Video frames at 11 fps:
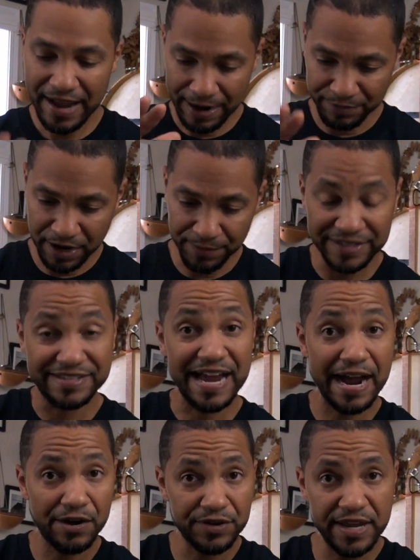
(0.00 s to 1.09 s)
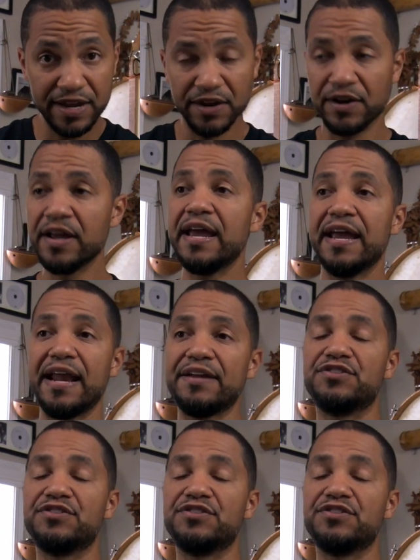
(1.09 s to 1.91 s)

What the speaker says: I'm coming down here, and